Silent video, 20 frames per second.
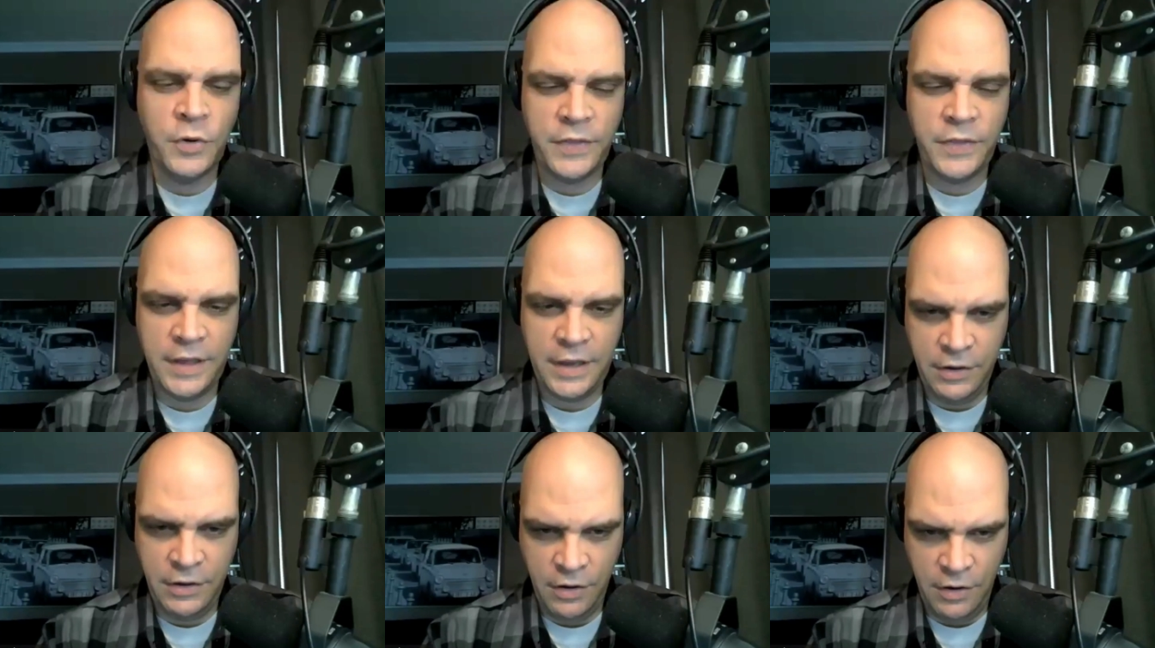what
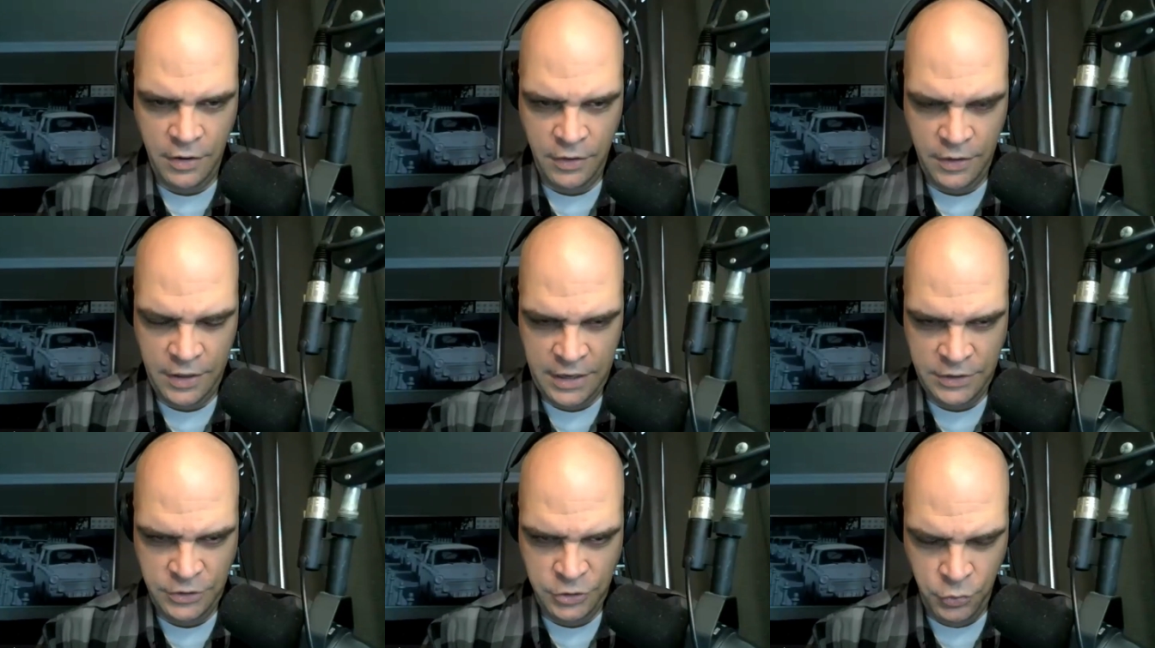they
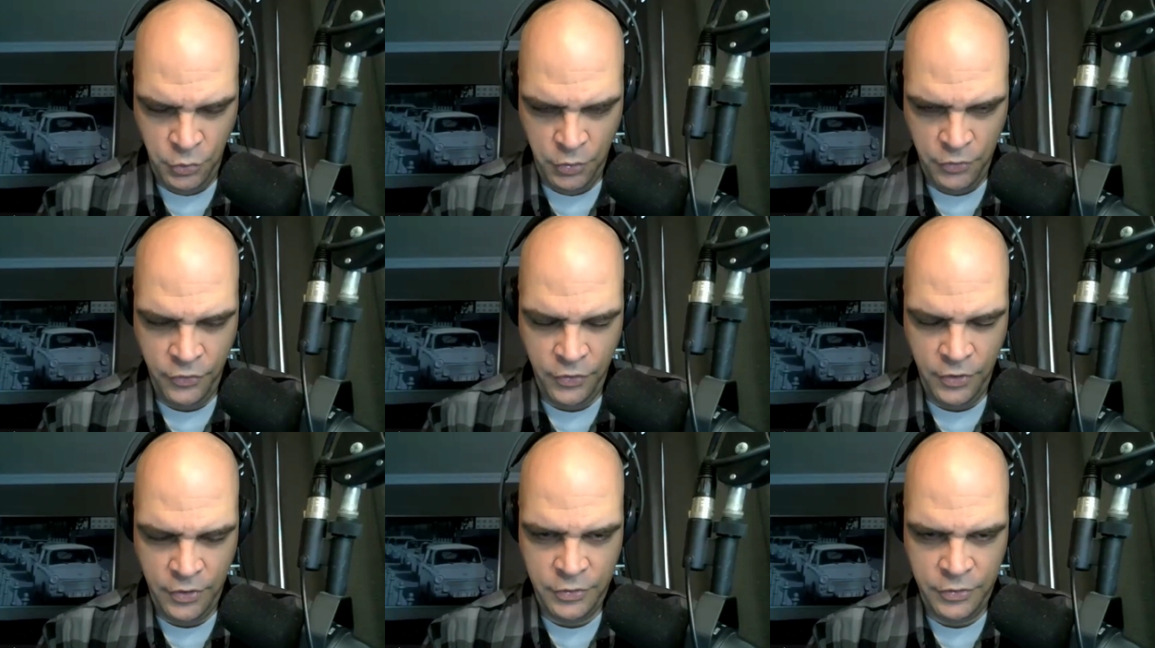call, and you
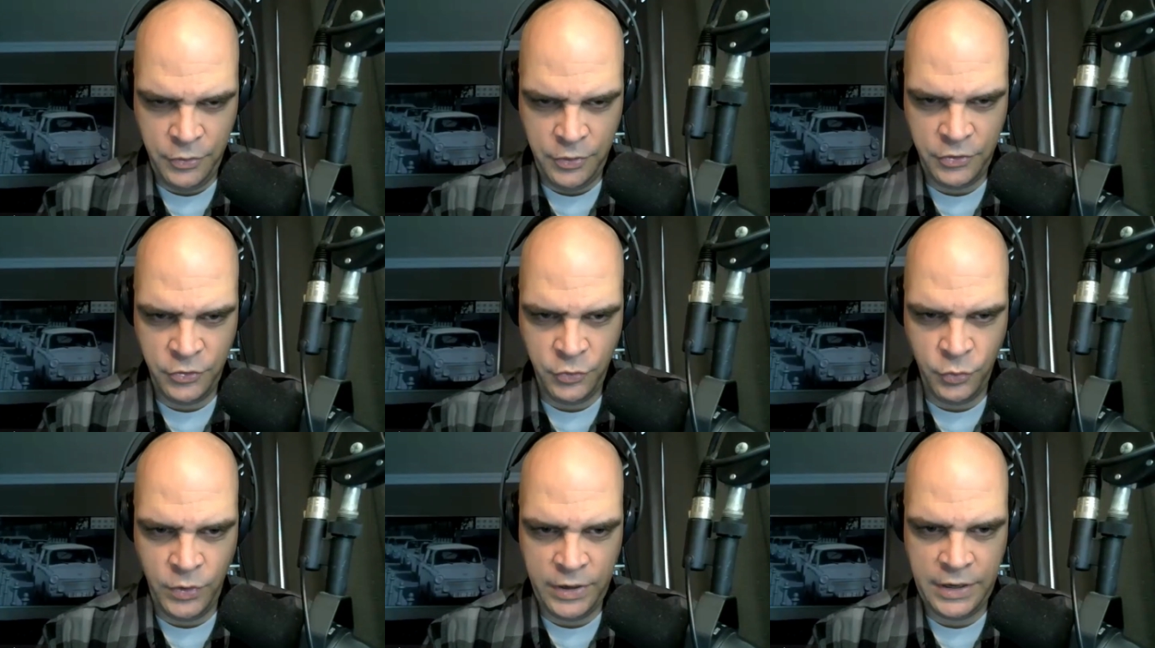refer to it
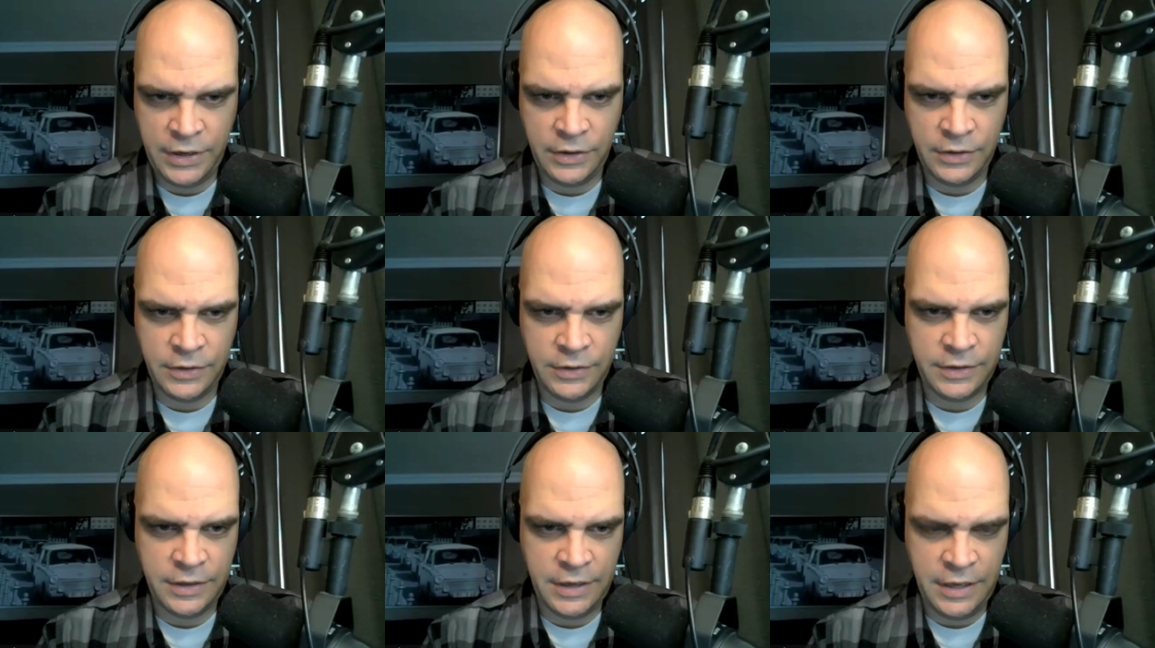as
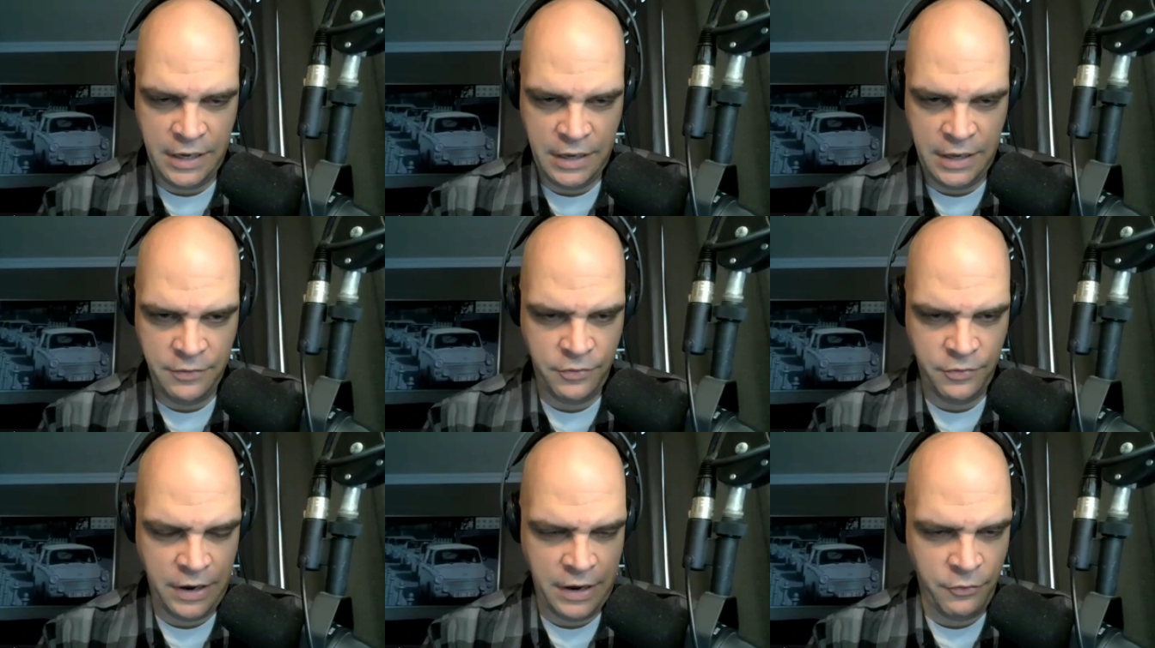well, and
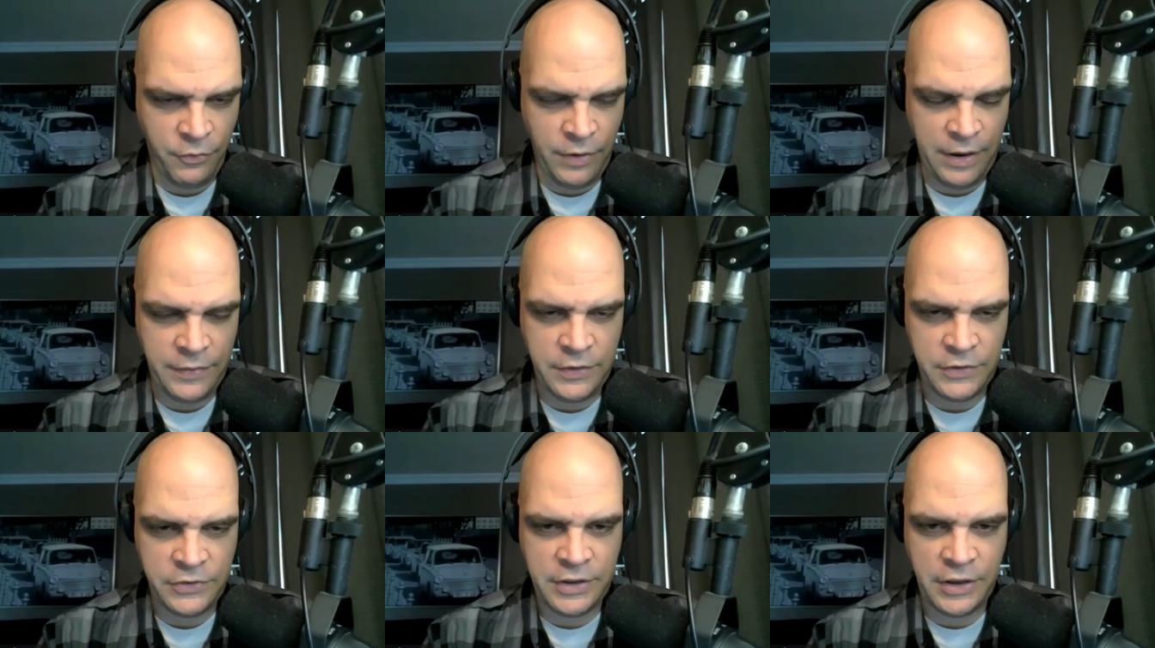I've, I've
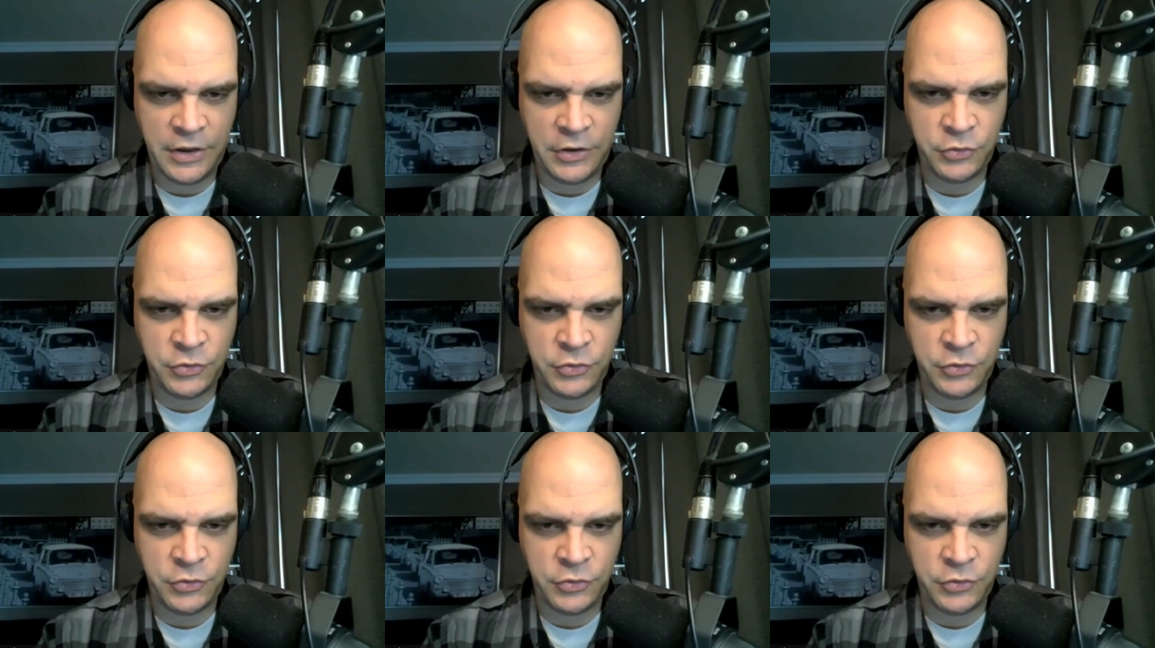read this